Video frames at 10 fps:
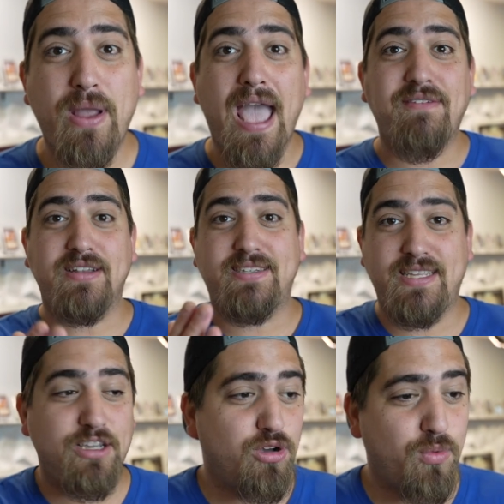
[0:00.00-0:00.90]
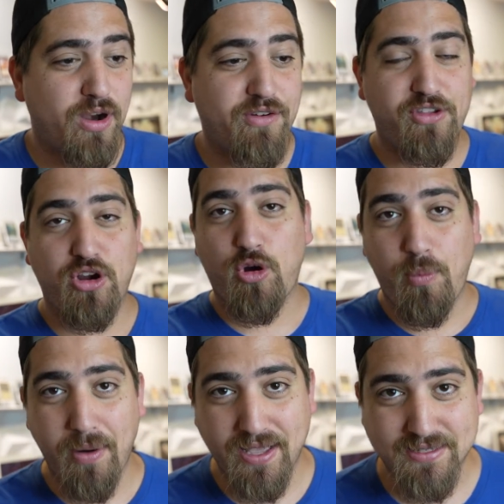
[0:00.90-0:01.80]
we have a deal where if you're
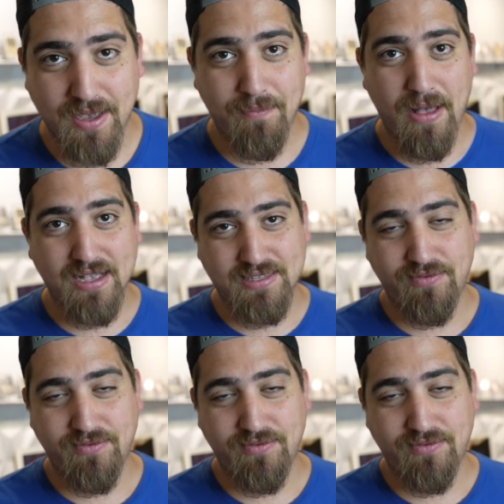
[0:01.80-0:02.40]
opening a set box,